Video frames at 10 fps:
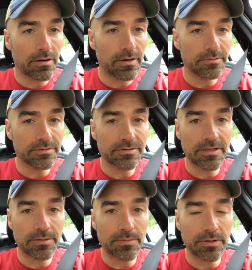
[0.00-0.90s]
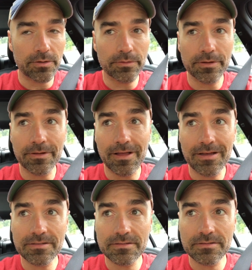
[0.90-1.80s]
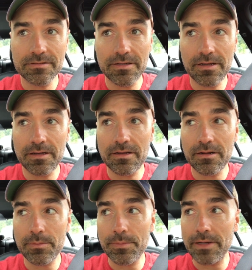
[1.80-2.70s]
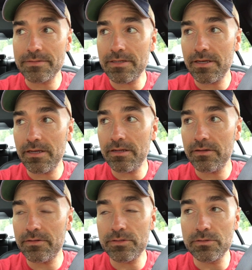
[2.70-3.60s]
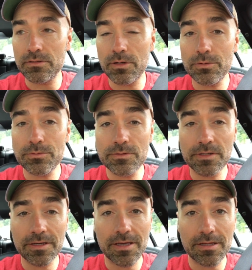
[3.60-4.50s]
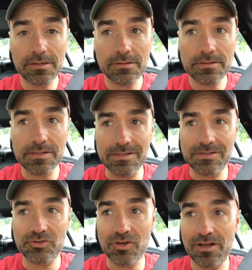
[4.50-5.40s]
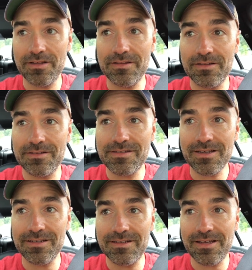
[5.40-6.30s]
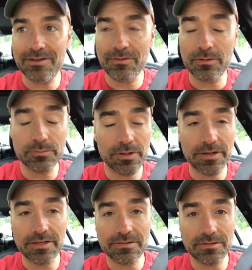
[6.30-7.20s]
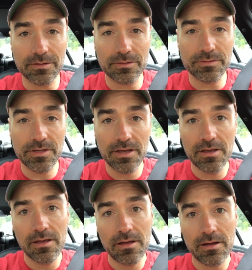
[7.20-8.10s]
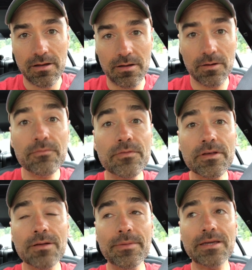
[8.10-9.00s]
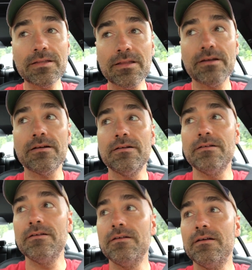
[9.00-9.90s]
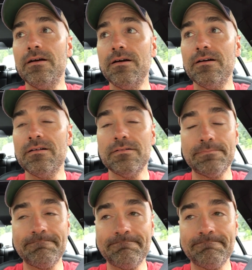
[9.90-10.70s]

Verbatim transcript: right, just had my yoga class, and I'm about to head to Lowe's again. This is try the second day in a row I'm trying to get to Lowe's. Uh, hopefully I'll make it there. Uh,